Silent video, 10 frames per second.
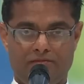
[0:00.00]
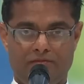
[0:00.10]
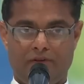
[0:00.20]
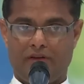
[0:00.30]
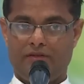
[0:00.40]

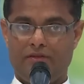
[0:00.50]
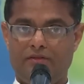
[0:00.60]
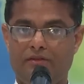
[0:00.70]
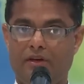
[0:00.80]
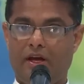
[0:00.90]
Next
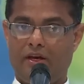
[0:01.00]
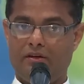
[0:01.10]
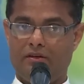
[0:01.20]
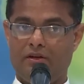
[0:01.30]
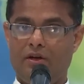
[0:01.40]
is
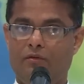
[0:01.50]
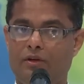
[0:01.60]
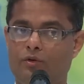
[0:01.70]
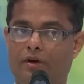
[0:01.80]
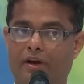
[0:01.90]
anger.
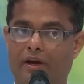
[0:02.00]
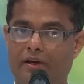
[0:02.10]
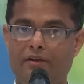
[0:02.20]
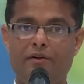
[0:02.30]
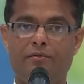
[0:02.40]
When you are
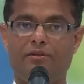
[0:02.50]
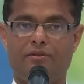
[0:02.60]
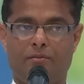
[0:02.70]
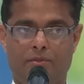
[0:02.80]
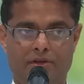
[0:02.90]
angry with
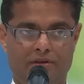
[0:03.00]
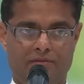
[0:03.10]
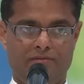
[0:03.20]
somebody,